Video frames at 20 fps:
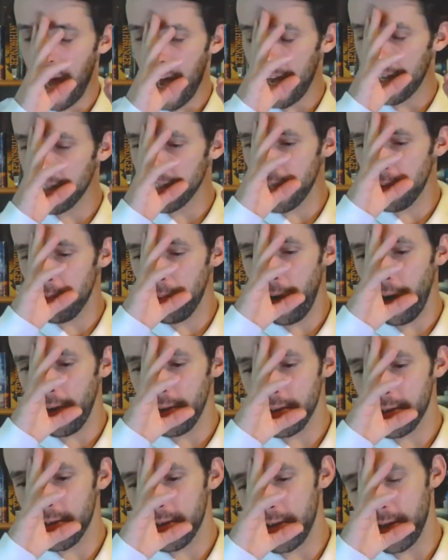as
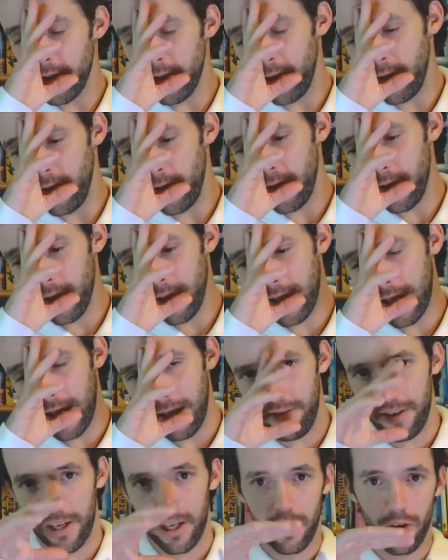opposed to
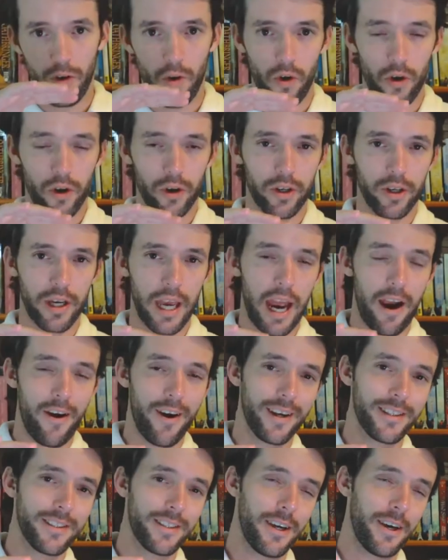giving your
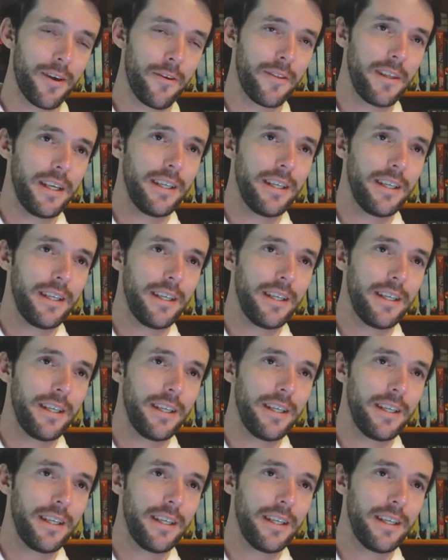character